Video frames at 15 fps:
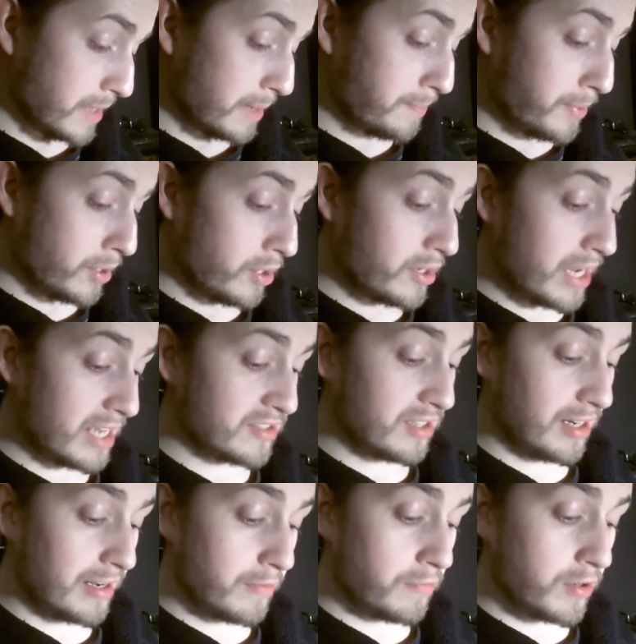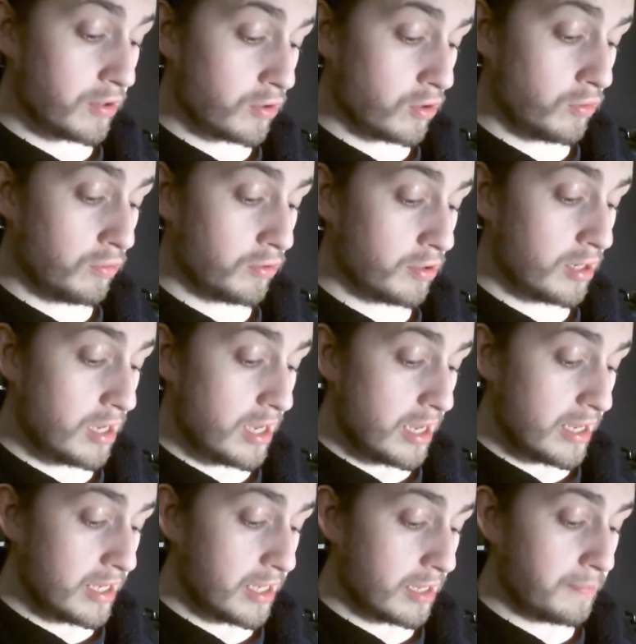Bert has a lingering cold.
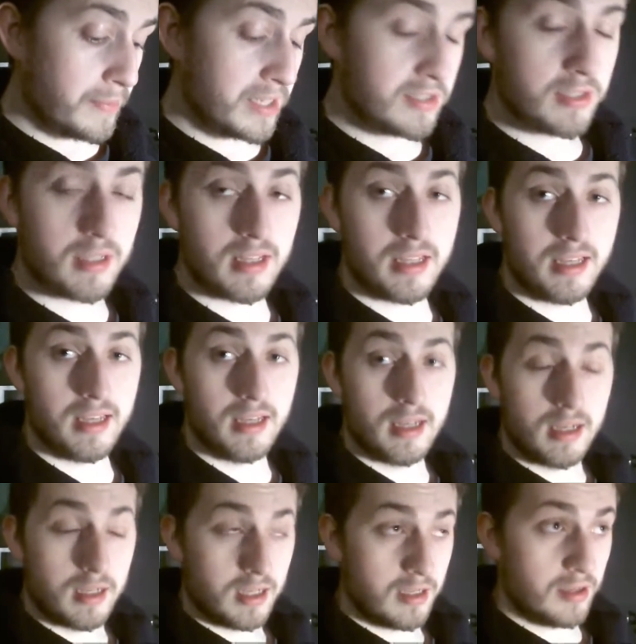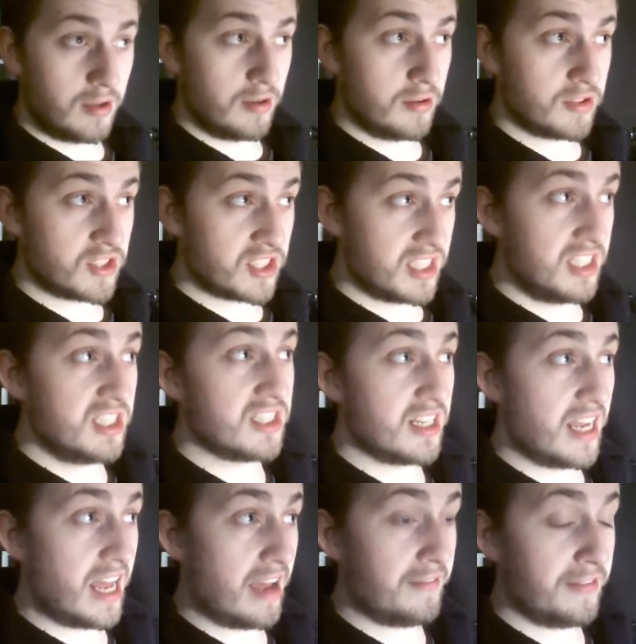He can basically sneeze and
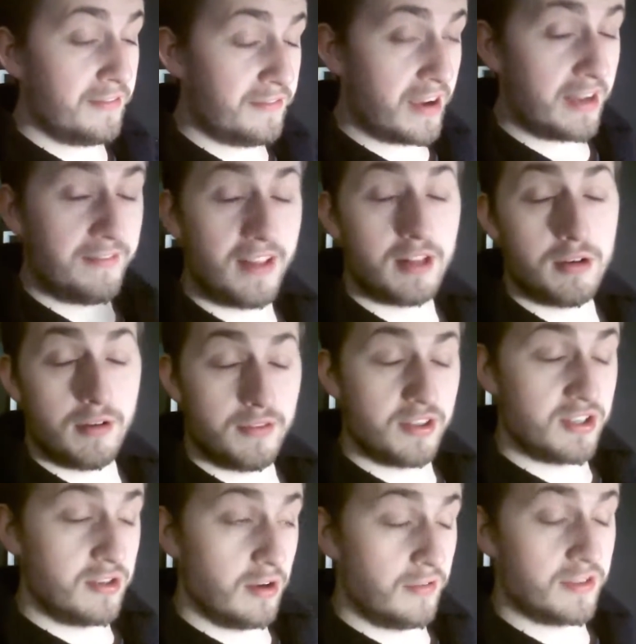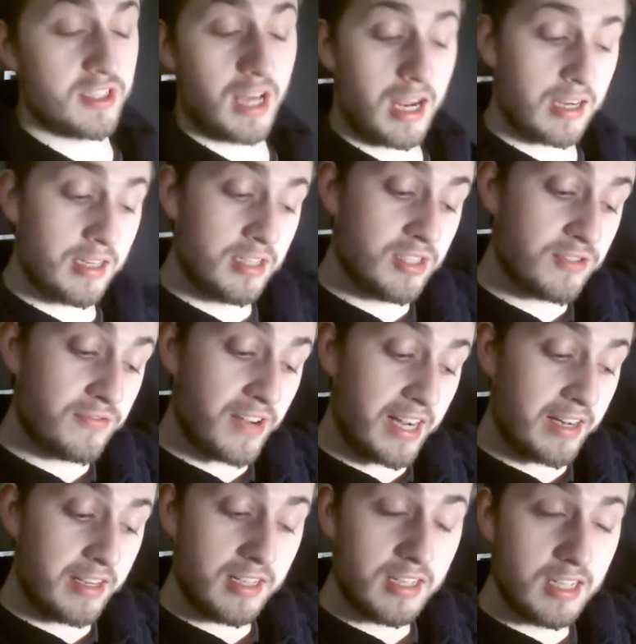half the fight value of a target he's
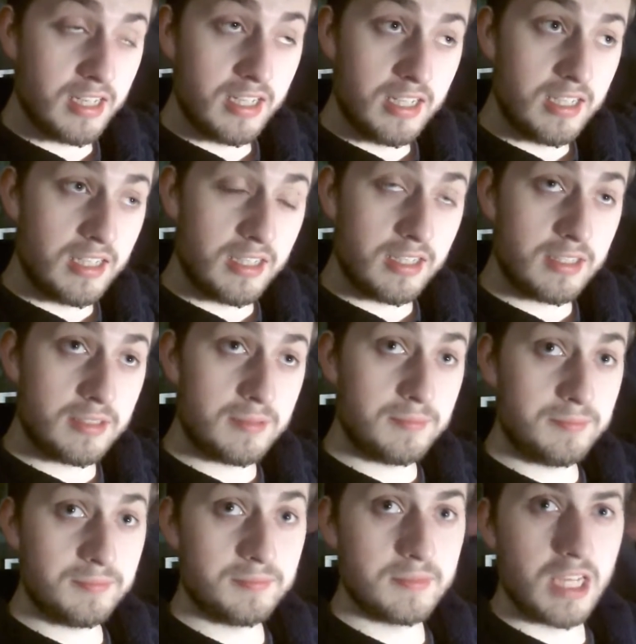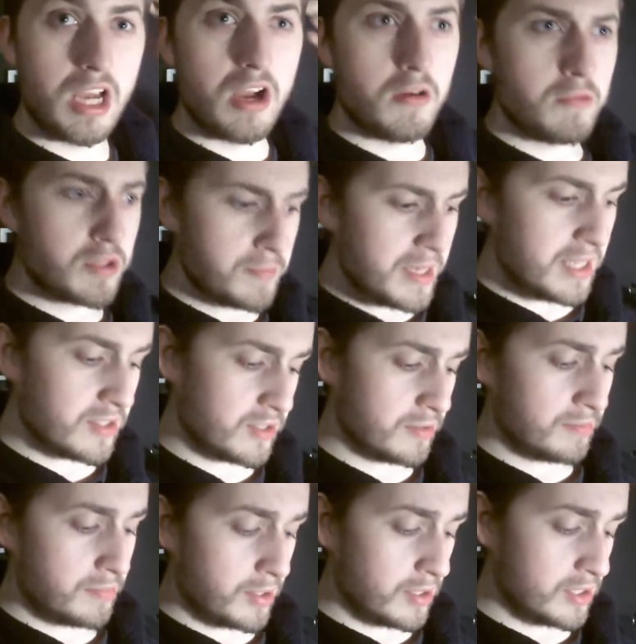fighting, which means,
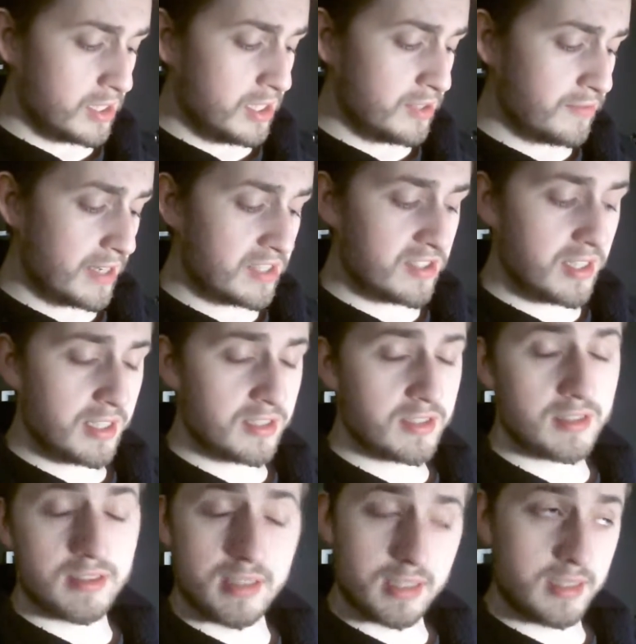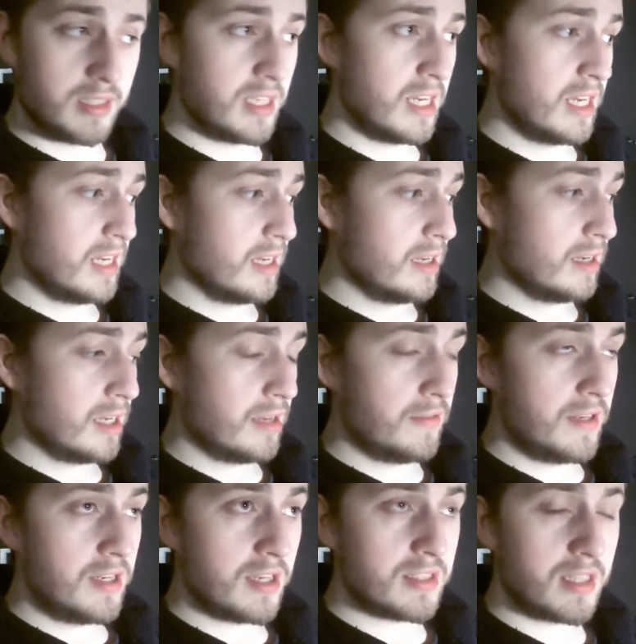because he's fight 6, that if
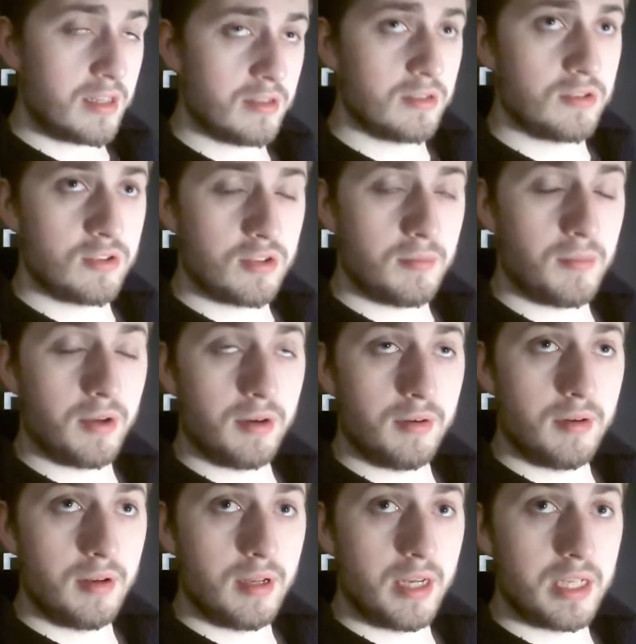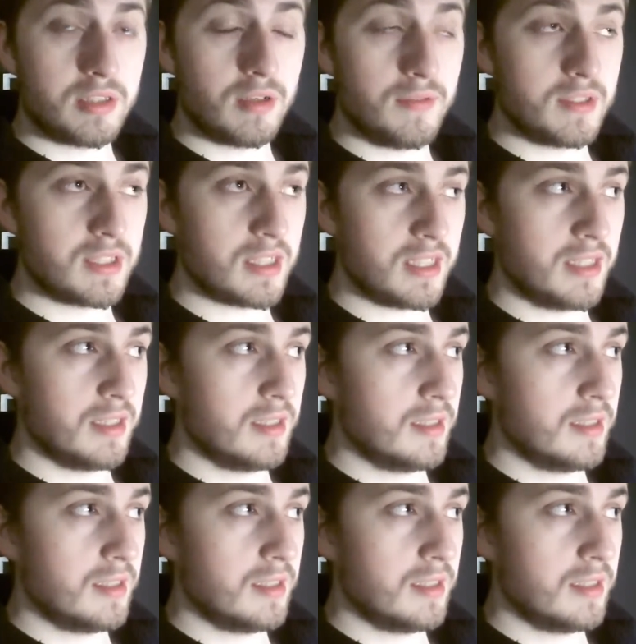he does that to someone, it's obviously